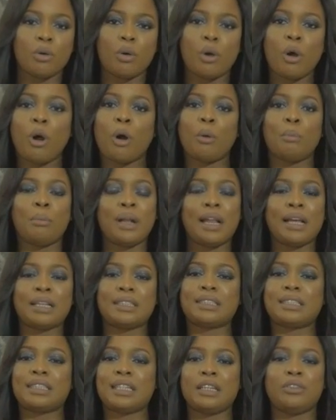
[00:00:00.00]
complex
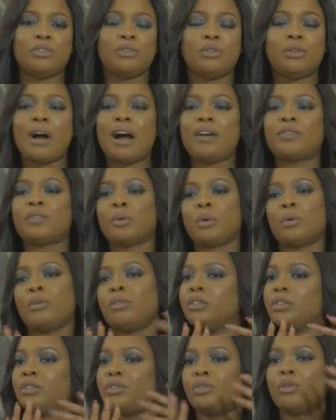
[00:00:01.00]
thing. You don't have to,
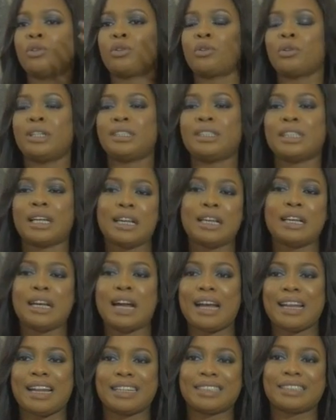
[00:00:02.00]
create
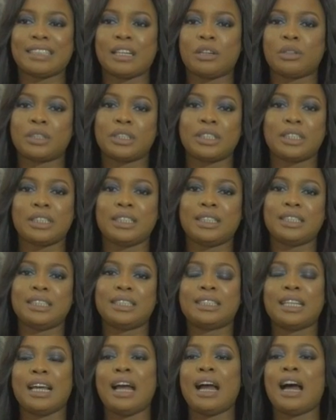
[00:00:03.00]
an Excel sheet
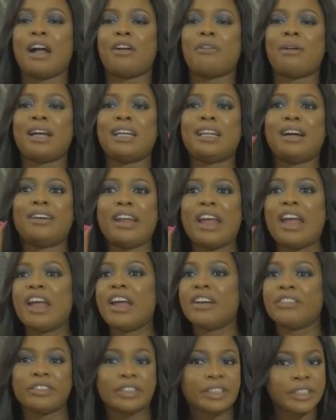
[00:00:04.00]
and write down
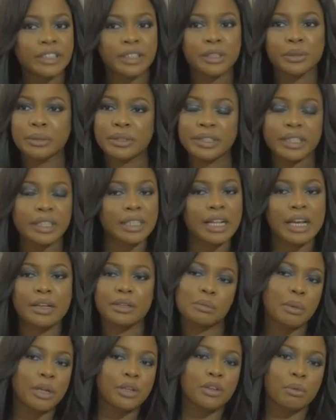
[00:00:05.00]
every single thing that you
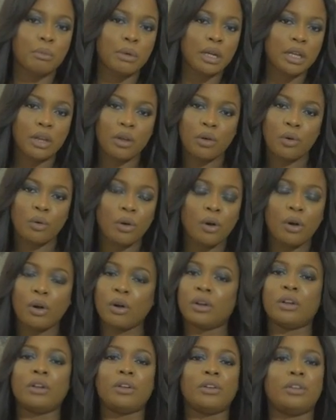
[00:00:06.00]
spend your money
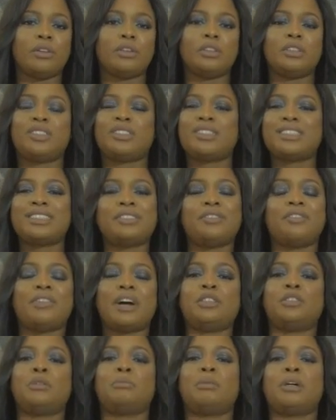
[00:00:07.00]
on. Just
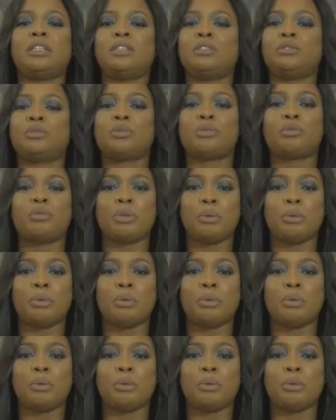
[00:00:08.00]
divide your money into 3